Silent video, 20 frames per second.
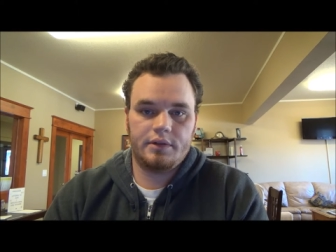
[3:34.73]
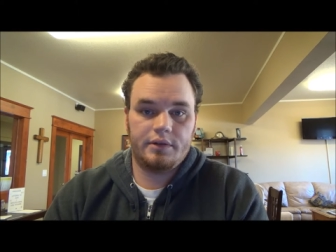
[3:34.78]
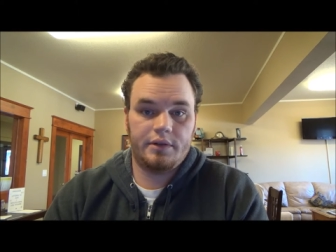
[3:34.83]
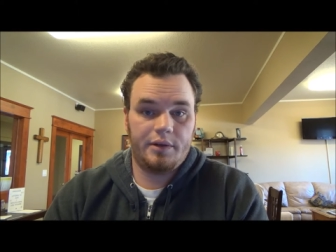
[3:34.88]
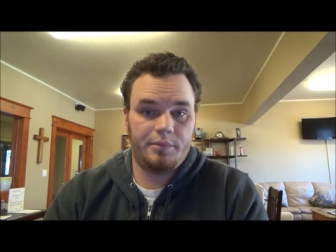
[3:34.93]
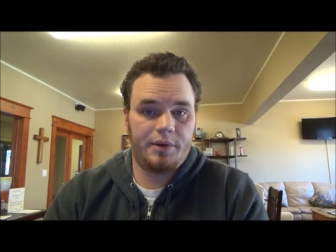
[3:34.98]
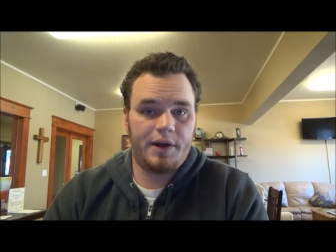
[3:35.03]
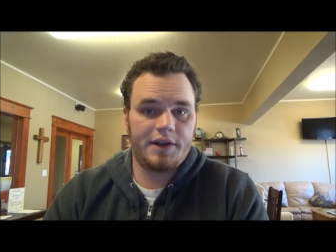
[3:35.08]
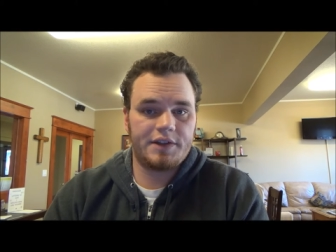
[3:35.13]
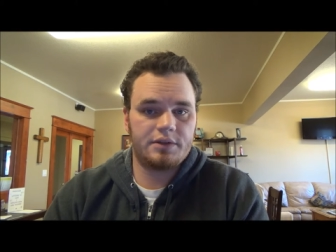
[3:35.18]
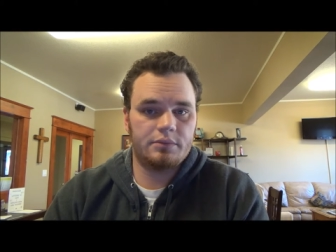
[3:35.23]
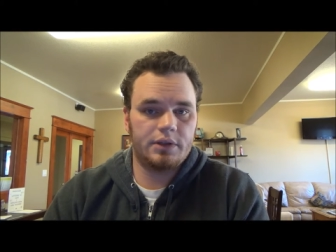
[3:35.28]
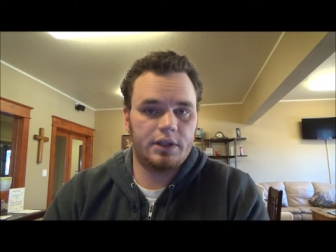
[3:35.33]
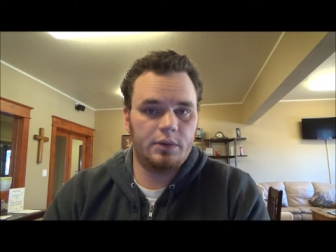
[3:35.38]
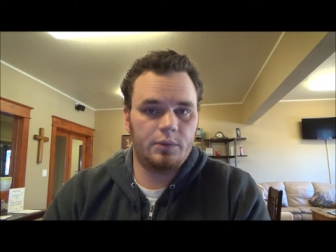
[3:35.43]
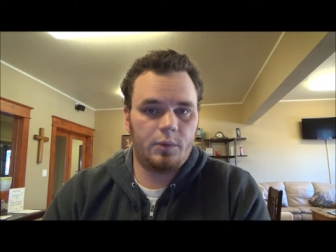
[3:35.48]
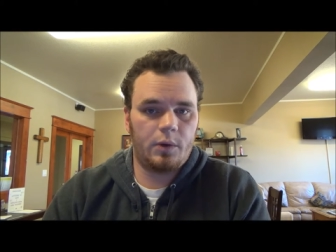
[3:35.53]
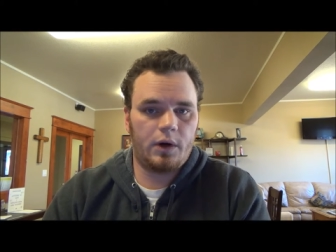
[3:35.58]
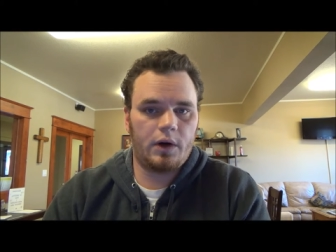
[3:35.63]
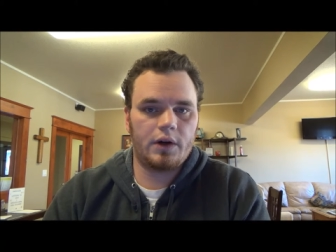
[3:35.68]
and possibly
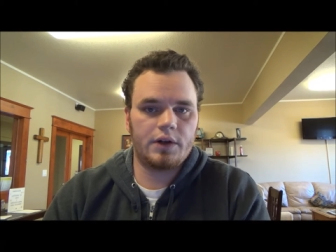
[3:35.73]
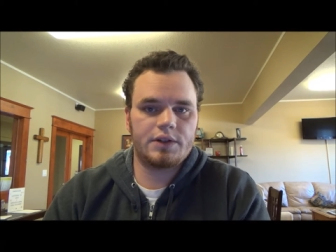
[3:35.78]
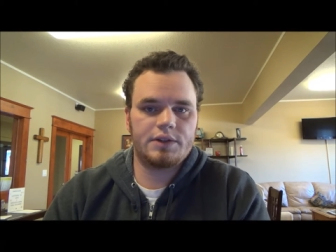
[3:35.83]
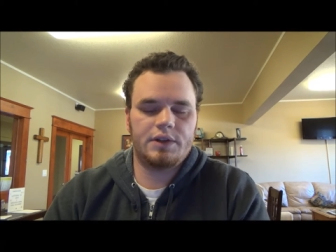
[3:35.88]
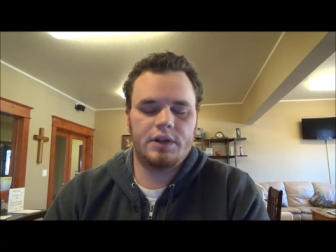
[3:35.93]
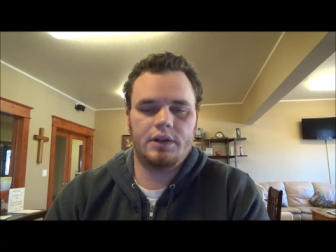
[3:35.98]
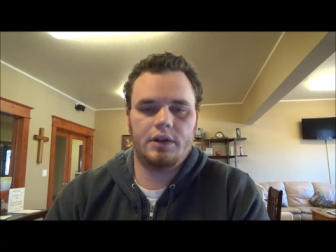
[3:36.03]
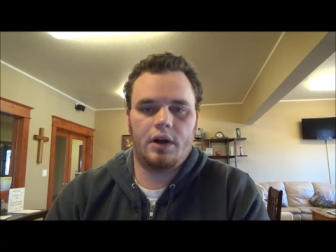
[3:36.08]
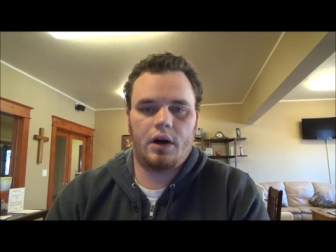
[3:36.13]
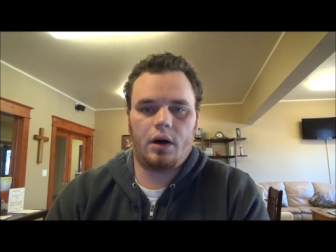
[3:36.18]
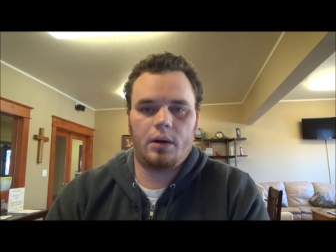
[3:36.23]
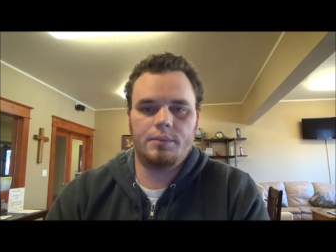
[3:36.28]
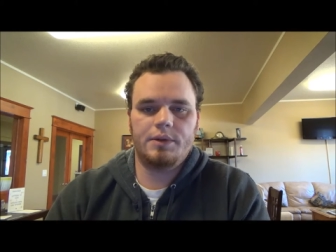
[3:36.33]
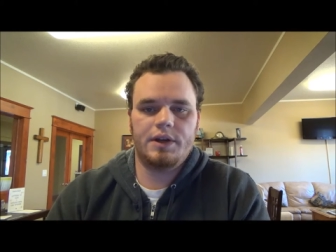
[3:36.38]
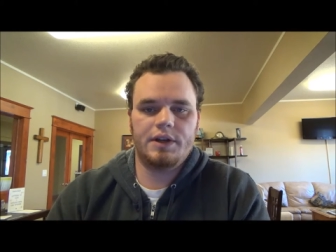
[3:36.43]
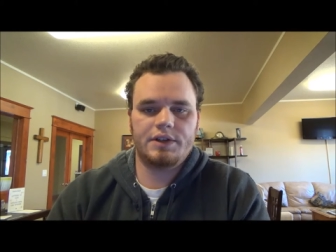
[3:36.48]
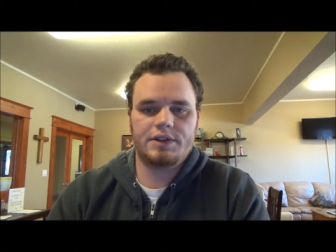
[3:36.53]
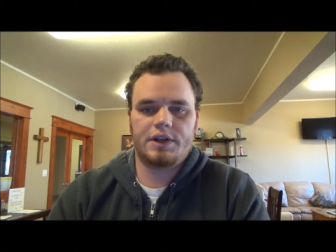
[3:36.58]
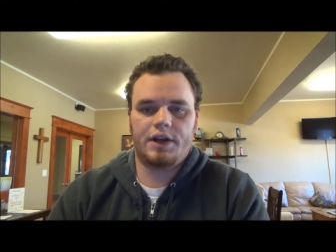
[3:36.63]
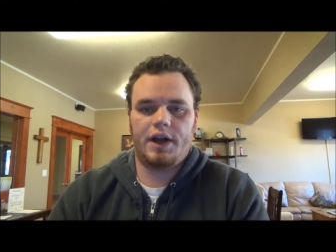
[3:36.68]
worse than the harm
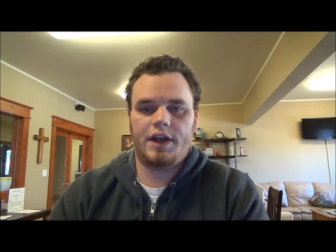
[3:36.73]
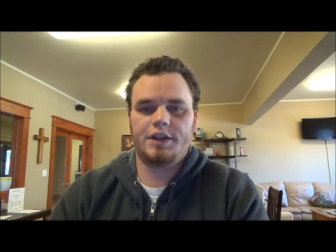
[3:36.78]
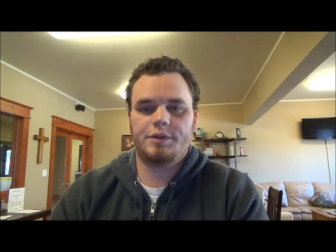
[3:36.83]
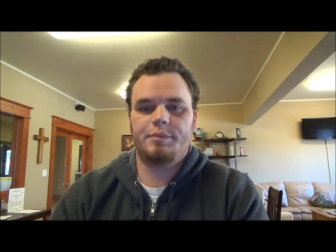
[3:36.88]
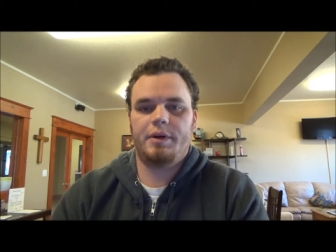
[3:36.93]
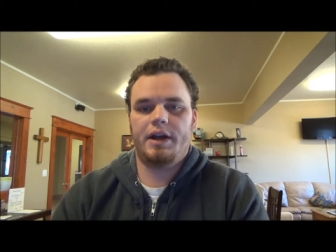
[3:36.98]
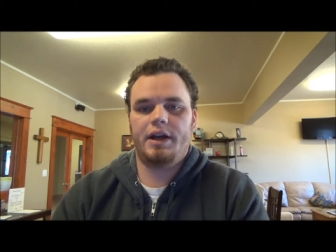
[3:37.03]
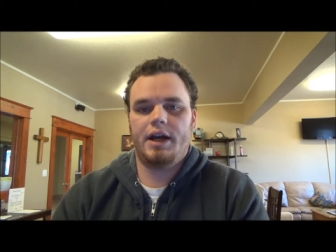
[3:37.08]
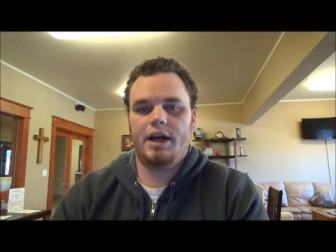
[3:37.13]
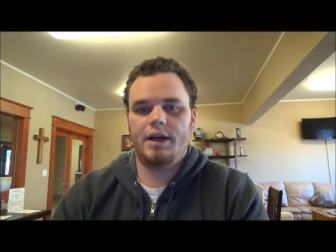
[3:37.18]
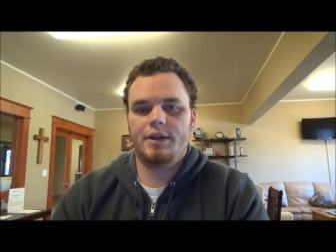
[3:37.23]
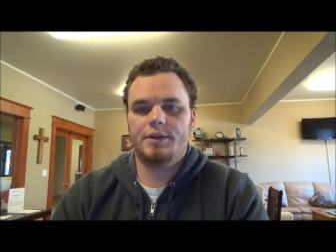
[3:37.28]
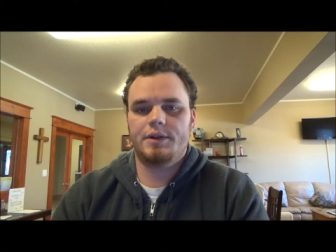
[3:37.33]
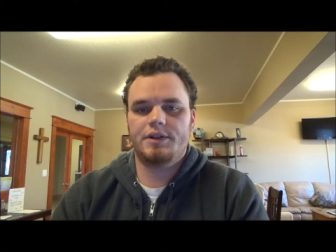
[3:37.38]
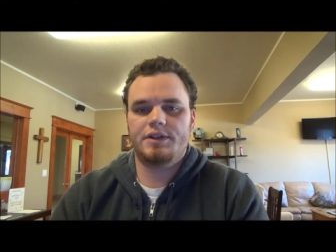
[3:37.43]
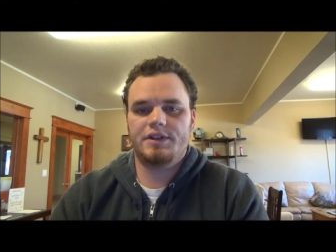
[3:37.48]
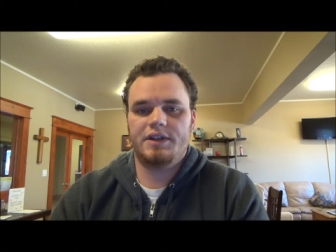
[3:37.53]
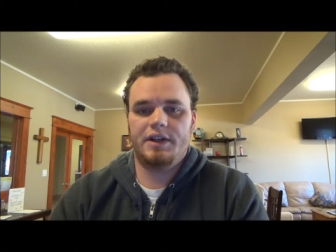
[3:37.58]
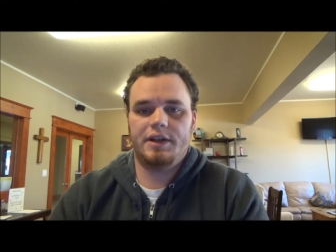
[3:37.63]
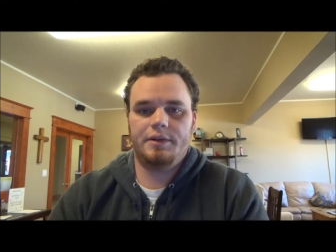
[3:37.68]
that is caused by other
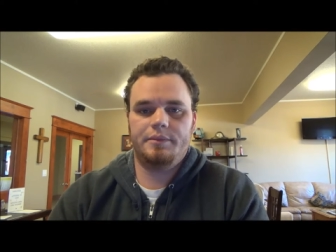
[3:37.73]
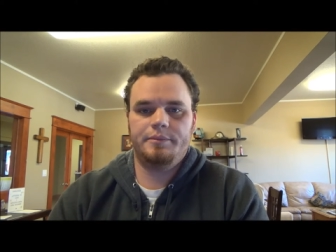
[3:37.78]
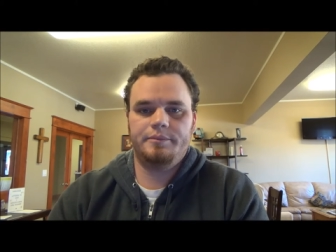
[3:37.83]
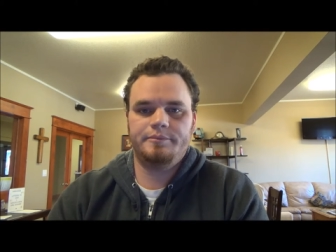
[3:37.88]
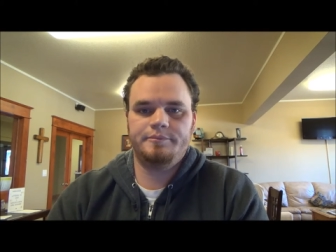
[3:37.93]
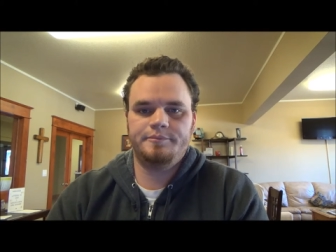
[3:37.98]
sin.